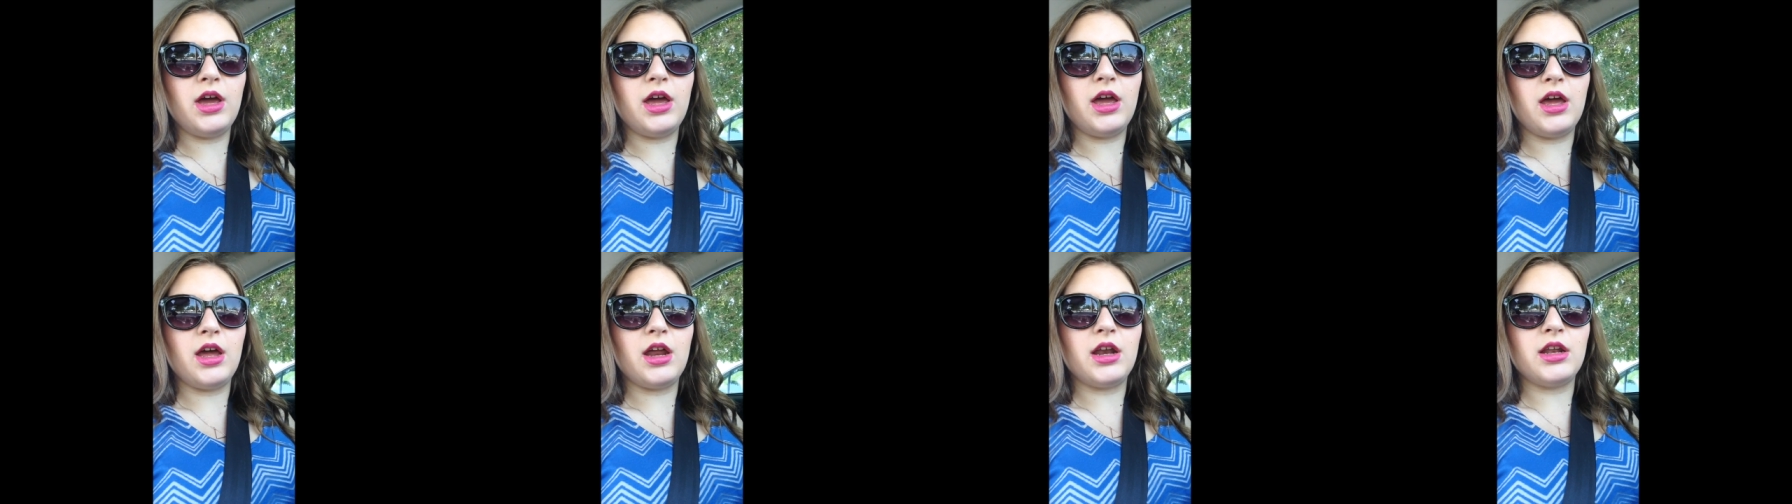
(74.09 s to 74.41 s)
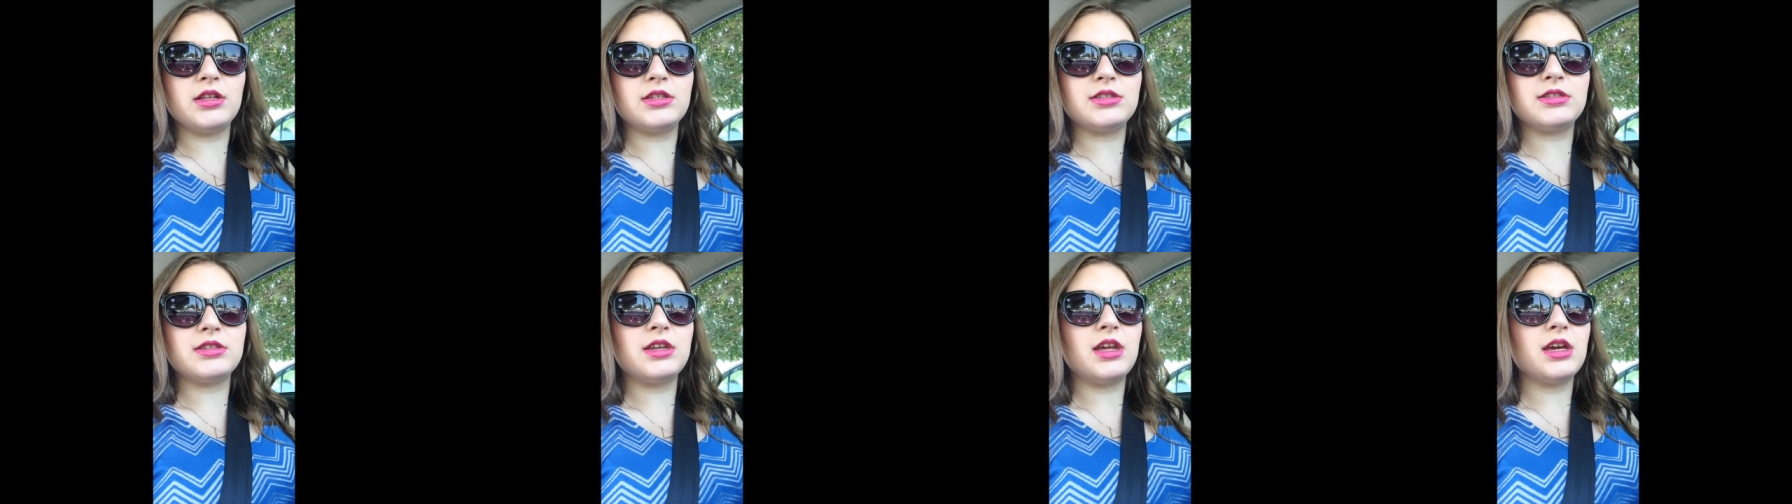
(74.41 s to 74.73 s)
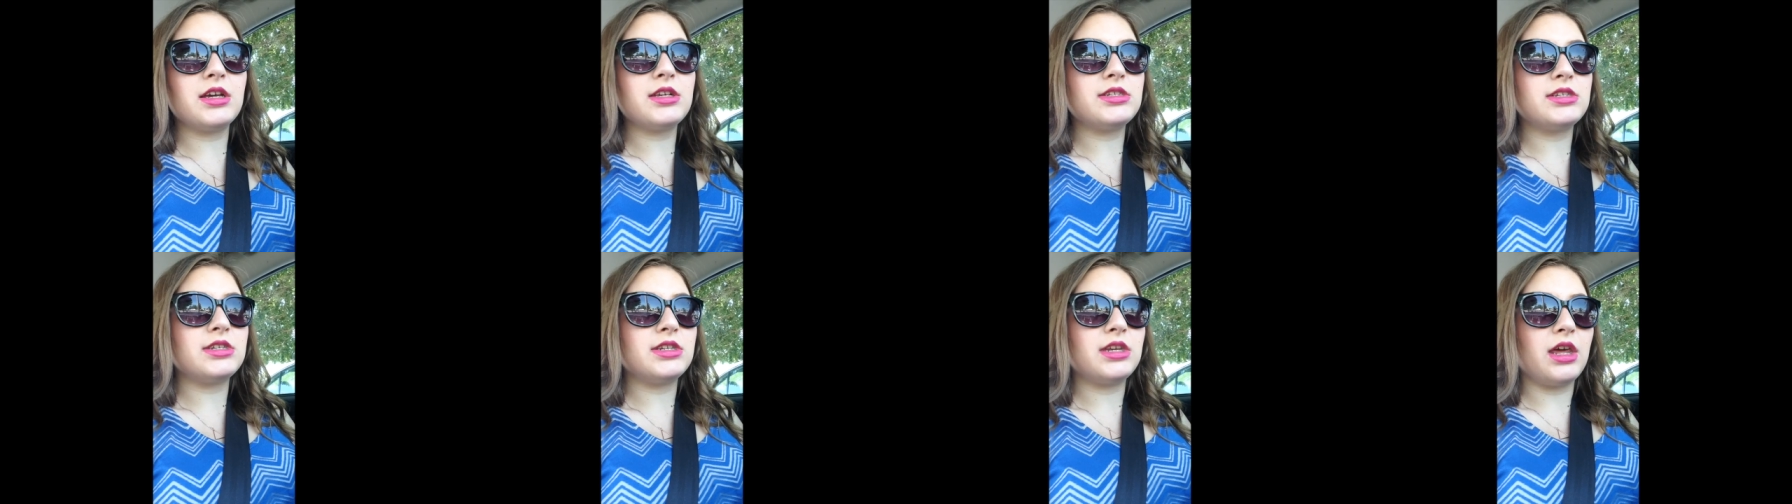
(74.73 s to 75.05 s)
And it's the
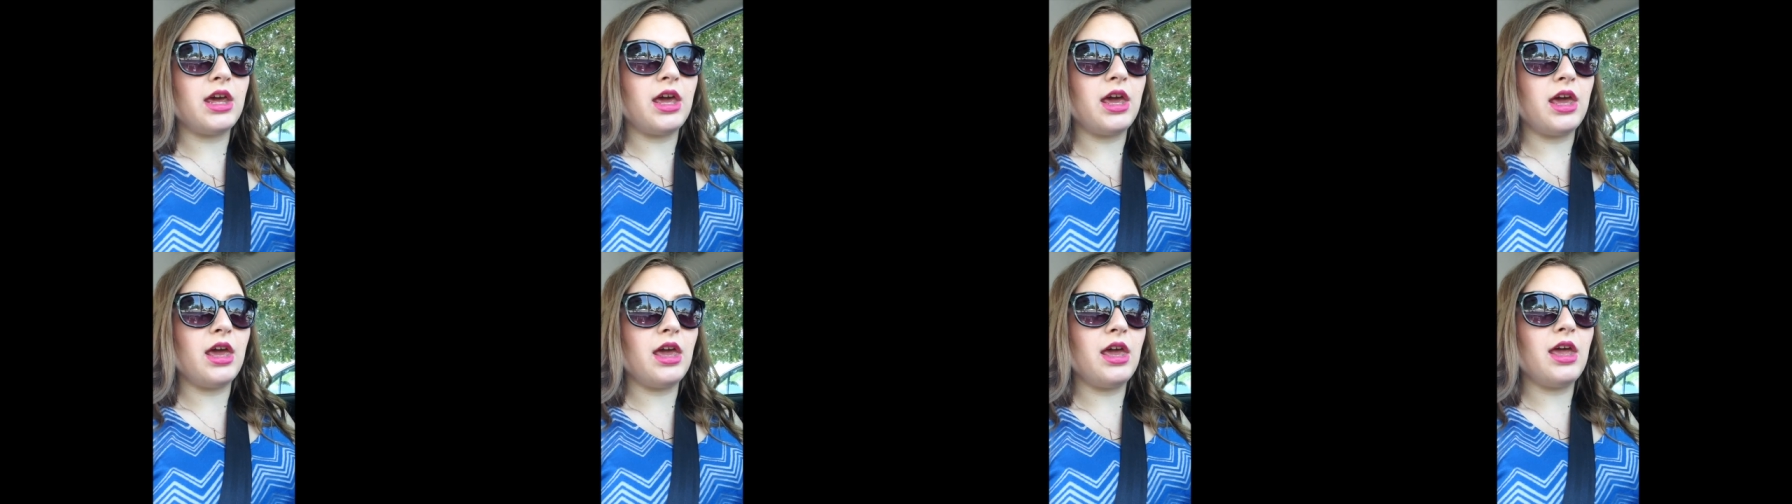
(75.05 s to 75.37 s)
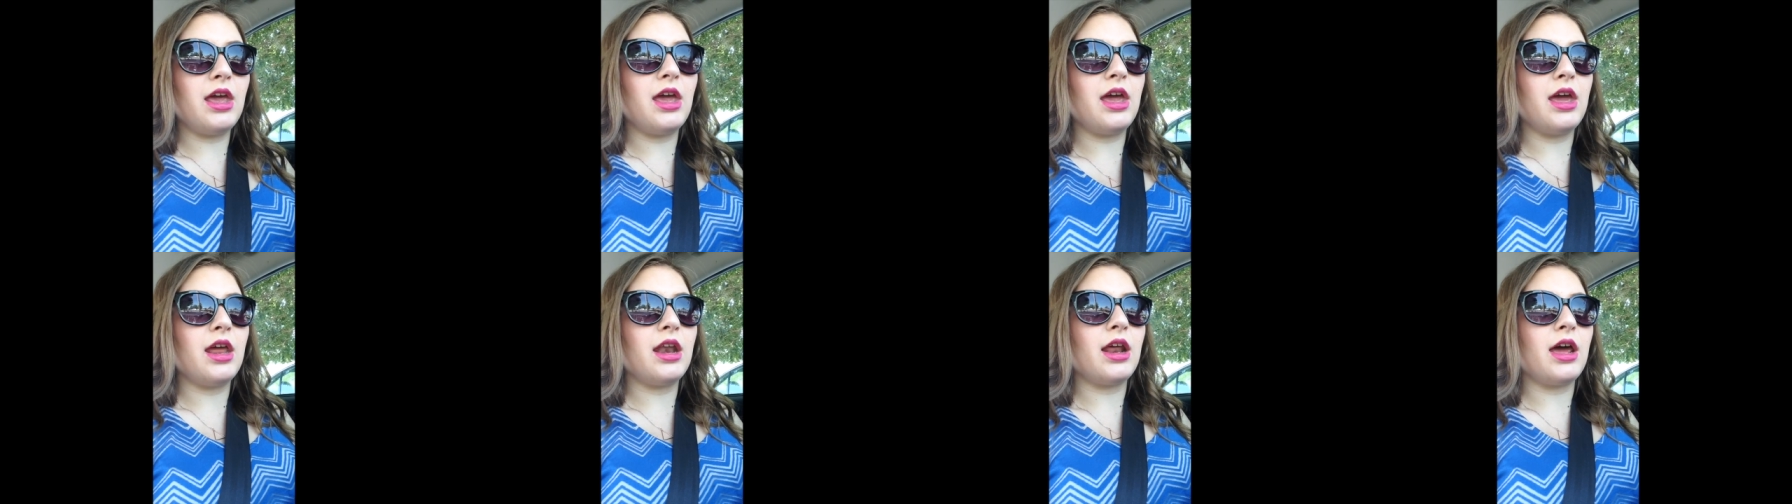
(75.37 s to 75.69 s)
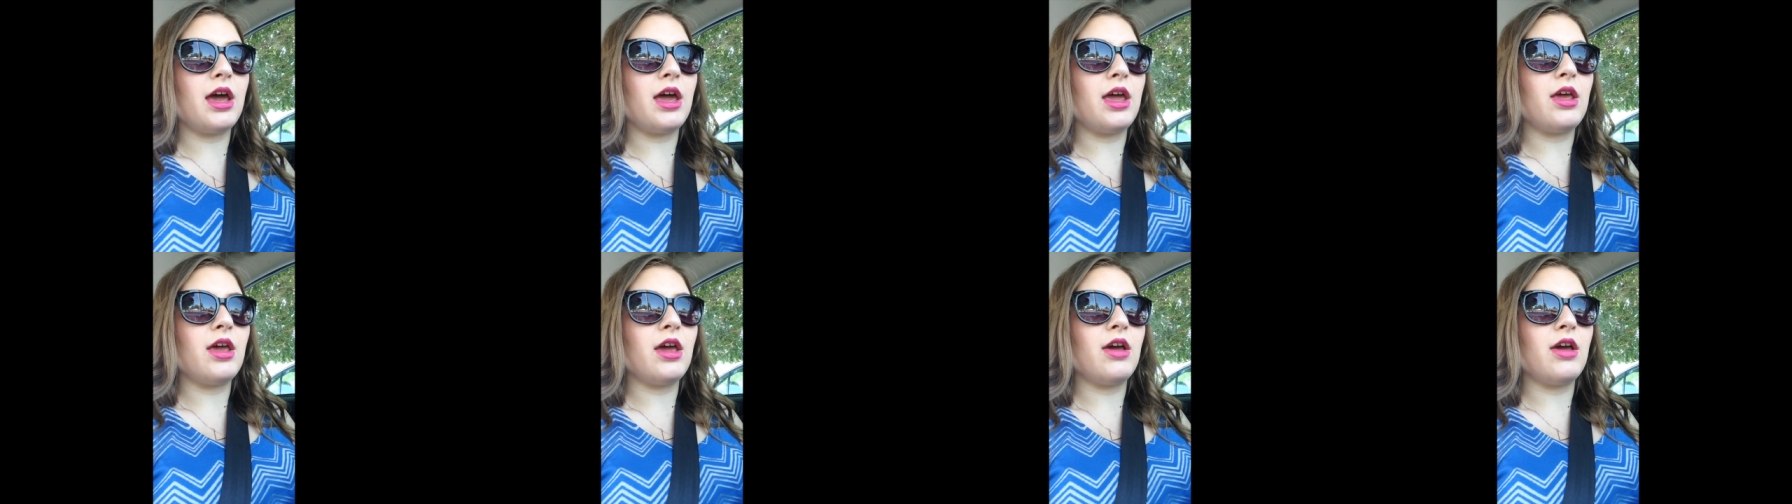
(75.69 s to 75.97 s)
next day and I